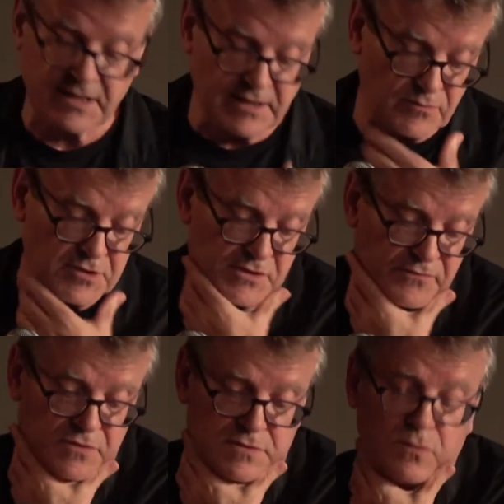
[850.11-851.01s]
In other words, if
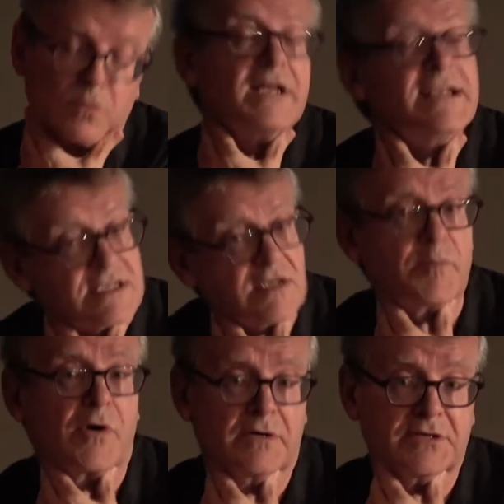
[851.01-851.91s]
your school is a
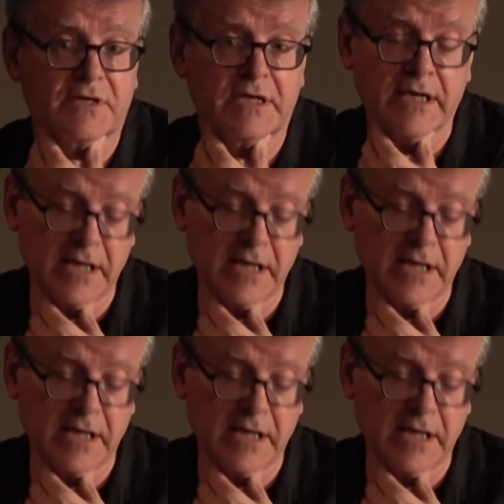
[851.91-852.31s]
laboratory